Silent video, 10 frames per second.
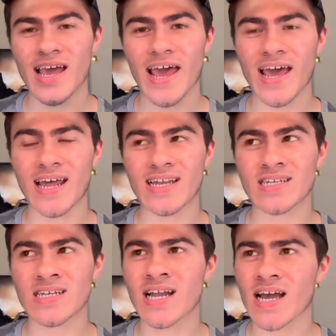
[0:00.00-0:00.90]
And
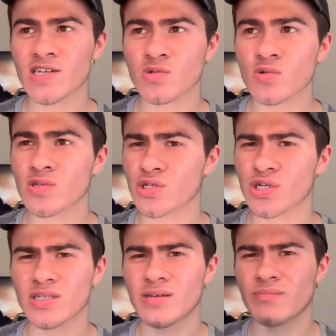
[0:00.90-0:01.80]
in high school
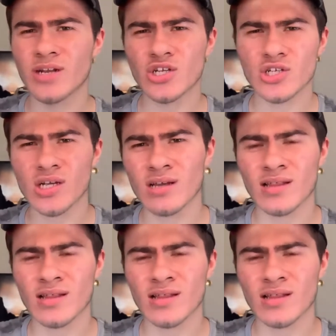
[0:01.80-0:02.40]
starts diminishing,